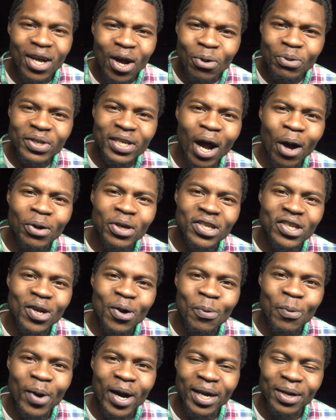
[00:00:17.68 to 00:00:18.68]
Go talk to
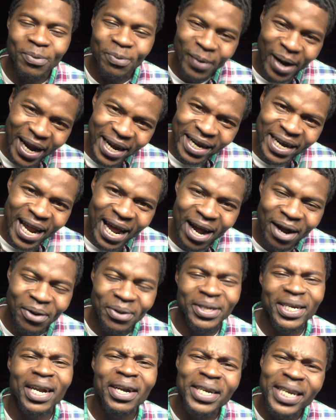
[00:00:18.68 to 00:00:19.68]
someone right now.
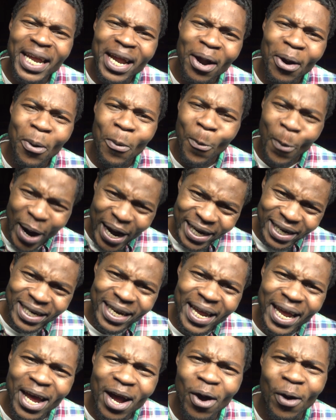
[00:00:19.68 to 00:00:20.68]
They're there waiting
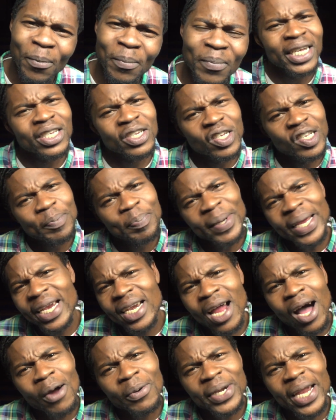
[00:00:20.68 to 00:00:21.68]
to help. You
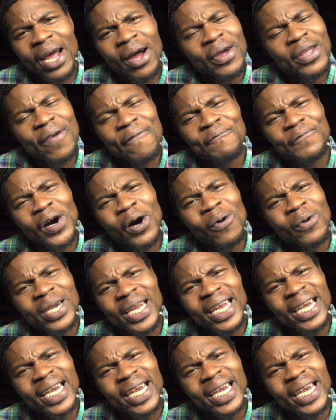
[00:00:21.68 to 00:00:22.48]
spend all day on your phone